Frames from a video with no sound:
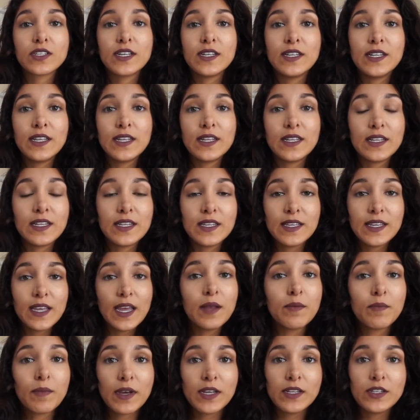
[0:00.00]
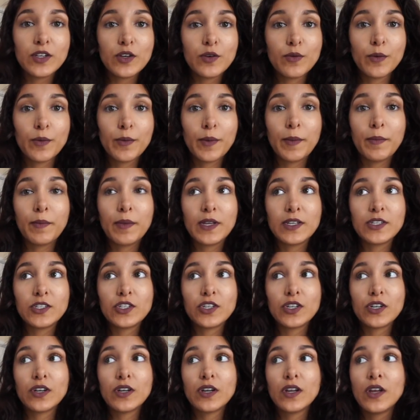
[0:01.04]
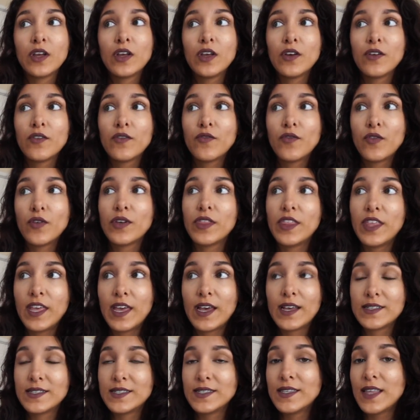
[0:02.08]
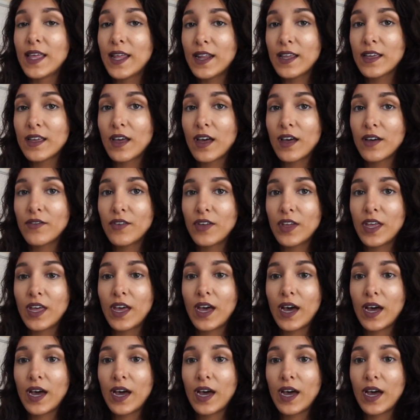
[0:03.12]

I didn't get my Doberman Pinscher for the aesthetic of it.